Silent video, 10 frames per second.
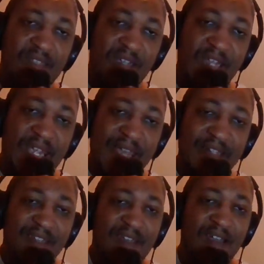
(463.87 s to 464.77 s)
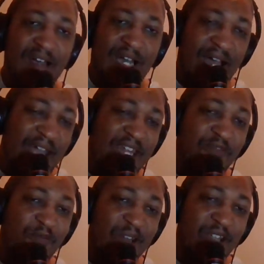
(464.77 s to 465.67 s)
And a higher
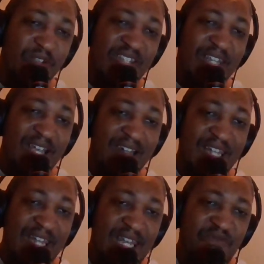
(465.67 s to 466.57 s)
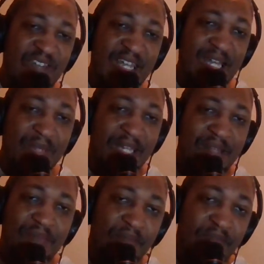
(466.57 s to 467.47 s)
frequency on FM
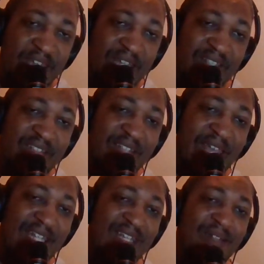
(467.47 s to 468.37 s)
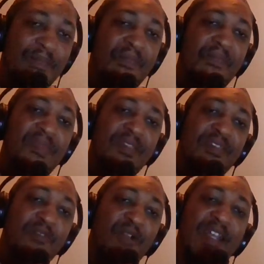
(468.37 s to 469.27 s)
means that the
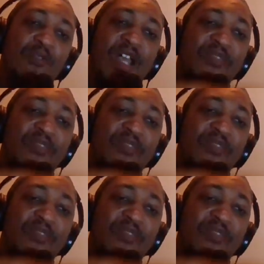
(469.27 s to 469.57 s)
radio waves